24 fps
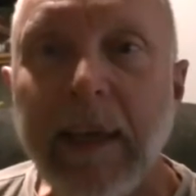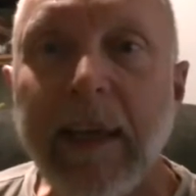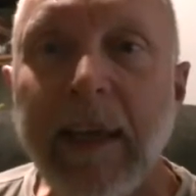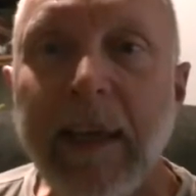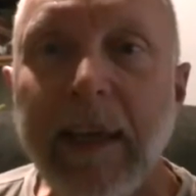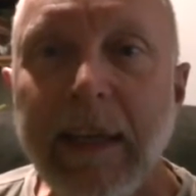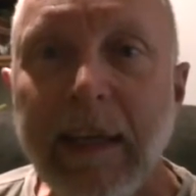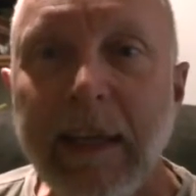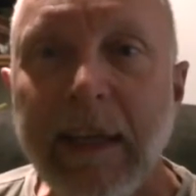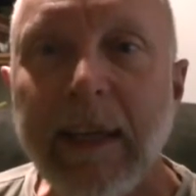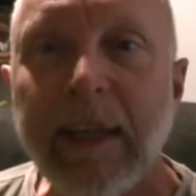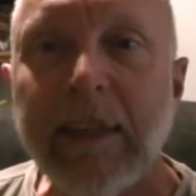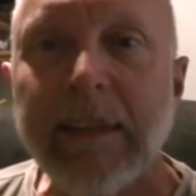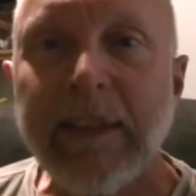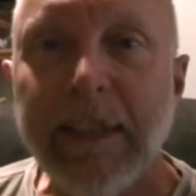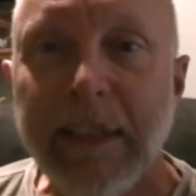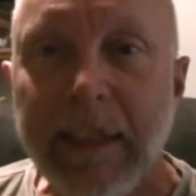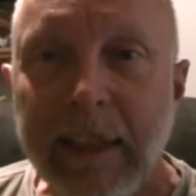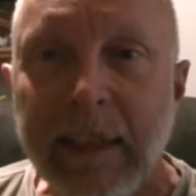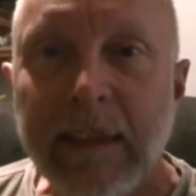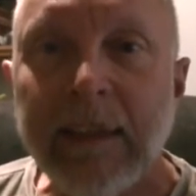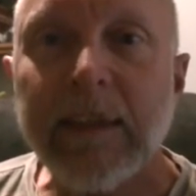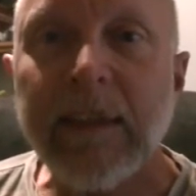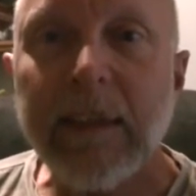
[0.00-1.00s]
It is
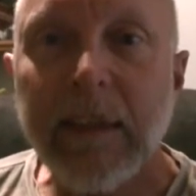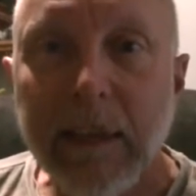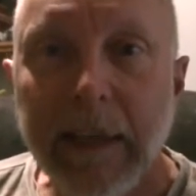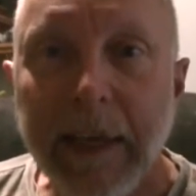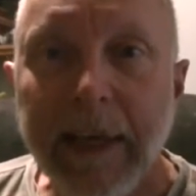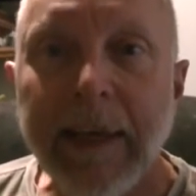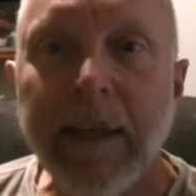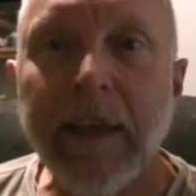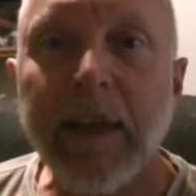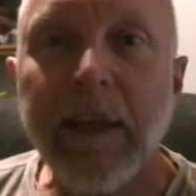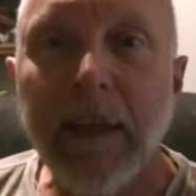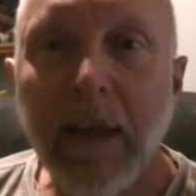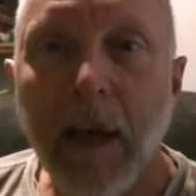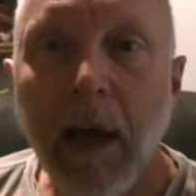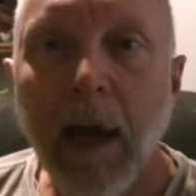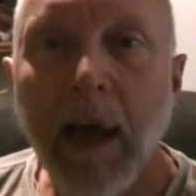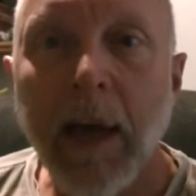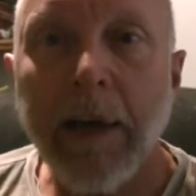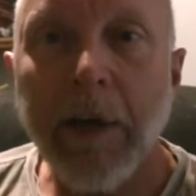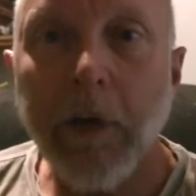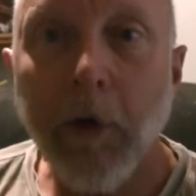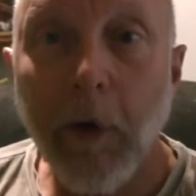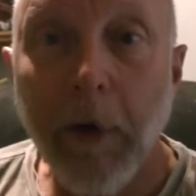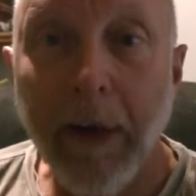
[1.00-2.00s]
insulated
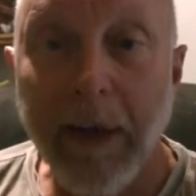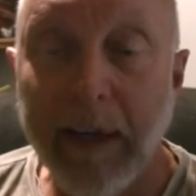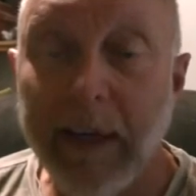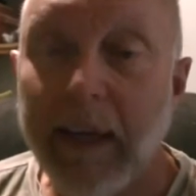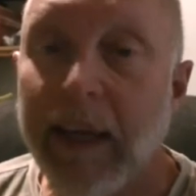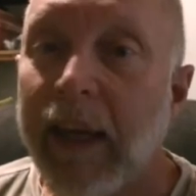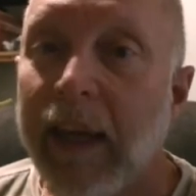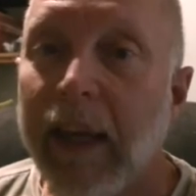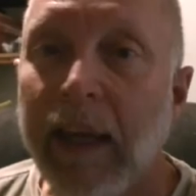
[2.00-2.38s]
concrete.